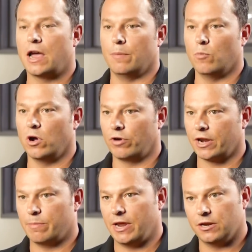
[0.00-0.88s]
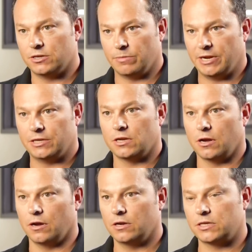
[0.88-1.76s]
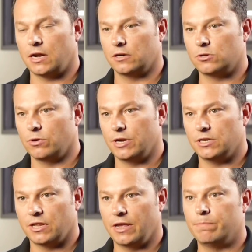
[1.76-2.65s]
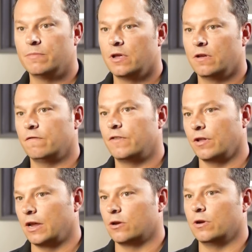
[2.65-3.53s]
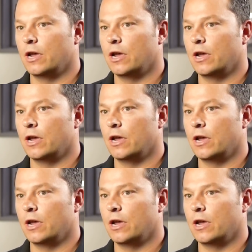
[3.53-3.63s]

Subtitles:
came well recommended to me, so I started talking to them and felt they could